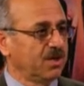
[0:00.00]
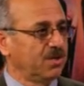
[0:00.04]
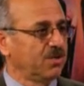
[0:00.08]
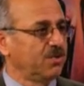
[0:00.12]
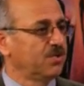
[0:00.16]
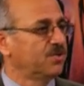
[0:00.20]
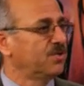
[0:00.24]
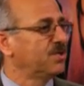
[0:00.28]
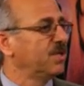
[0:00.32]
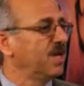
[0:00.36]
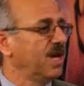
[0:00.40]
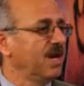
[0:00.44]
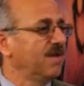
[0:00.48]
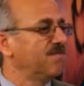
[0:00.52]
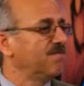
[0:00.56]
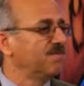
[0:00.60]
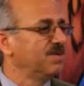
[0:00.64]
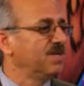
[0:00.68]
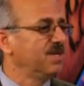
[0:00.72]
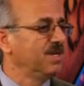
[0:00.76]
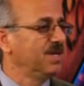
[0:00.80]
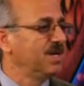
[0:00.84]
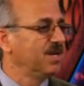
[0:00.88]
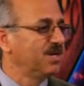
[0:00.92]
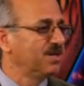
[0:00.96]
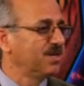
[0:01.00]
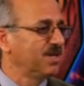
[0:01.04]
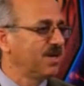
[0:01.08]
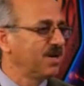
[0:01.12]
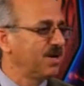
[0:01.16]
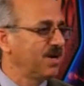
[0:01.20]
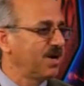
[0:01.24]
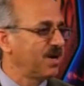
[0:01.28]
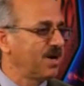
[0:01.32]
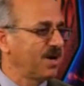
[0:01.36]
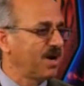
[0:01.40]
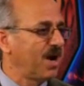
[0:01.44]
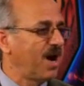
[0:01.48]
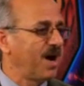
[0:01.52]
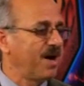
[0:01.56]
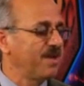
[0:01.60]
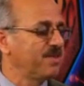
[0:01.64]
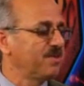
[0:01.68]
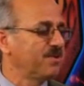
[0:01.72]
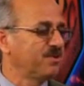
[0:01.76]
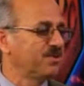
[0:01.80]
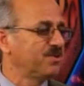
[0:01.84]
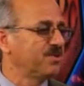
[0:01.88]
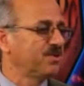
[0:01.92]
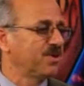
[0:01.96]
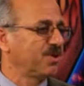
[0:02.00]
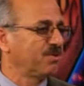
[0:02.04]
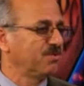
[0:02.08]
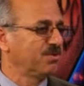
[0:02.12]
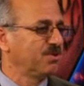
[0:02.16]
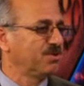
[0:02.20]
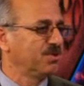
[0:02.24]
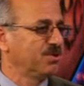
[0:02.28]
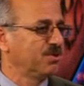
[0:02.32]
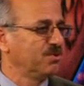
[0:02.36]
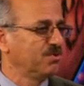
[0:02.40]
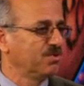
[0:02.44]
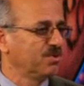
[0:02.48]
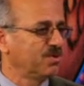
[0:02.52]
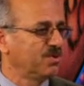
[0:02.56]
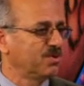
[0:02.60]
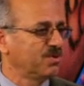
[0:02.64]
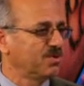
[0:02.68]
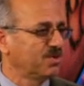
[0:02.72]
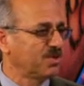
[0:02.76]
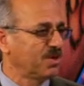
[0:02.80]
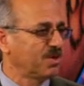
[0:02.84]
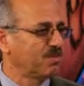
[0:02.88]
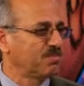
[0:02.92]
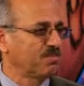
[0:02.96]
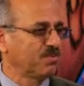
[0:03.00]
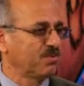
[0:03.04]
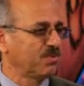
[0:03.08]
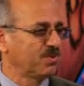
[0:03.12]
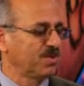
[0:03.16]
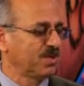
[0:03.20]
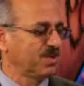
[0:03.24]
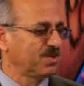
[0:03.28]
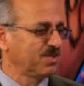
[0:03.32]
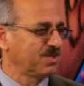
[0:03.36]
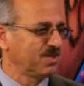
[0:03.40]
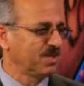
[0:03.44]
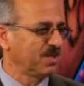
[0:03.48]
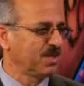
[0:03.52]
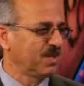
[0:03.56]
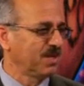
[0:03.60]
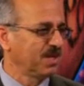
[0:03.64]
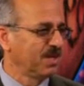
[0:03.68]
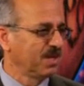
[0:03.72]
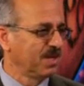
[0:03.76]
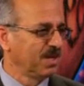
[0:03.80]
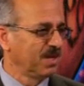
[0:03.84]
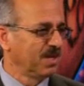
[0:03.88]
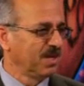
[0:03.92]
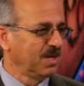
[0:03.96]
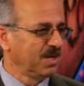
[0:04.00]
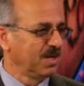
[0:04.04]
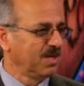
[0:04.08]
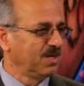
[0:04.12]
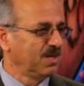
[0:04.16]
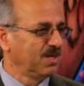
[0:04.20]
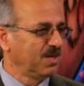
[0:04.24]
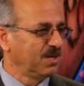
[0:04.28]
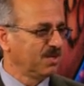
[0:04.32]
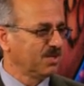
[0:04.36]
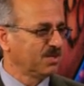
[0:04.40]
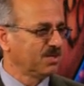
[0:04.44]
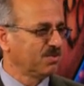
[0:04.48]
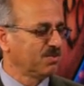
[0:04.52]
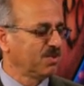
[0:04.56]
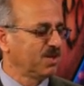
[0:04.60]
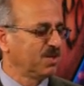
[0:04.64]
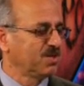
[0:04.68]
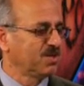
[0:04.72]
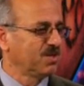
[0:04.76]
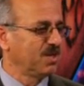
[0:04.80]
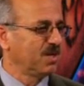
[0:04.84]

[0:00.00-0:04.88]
You see, every year there are hundreds of students are protesting in the streets.